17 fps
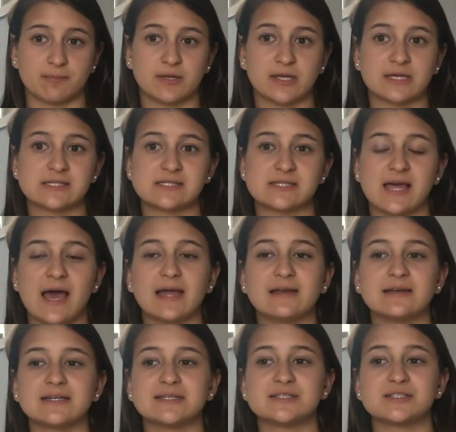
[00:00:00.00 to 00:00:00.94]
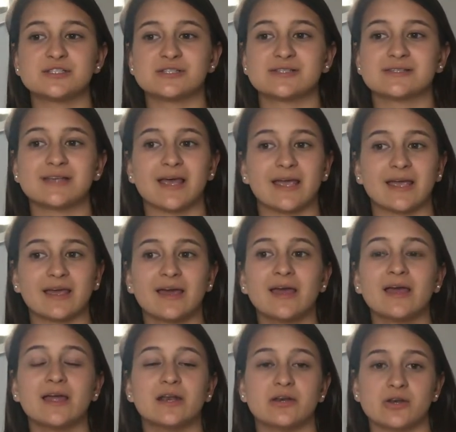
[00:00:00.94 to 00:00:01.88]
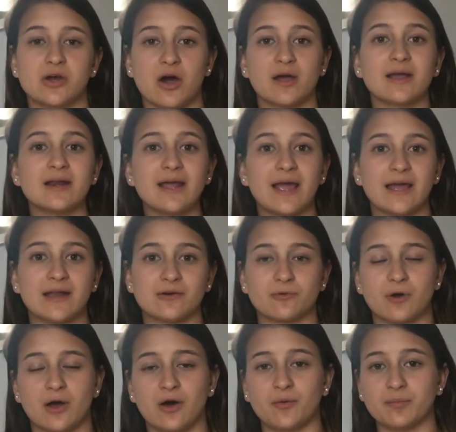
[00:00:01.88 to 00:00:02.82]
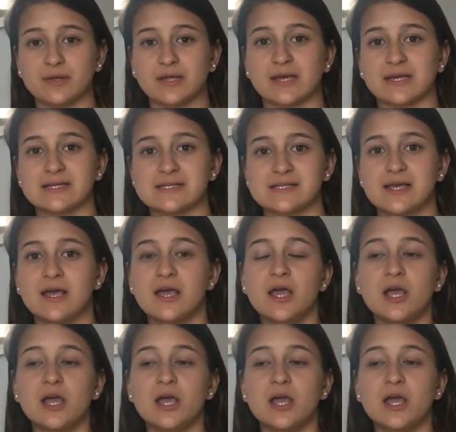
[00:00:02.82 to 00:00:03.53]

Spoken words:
because that is just like not going to end well, because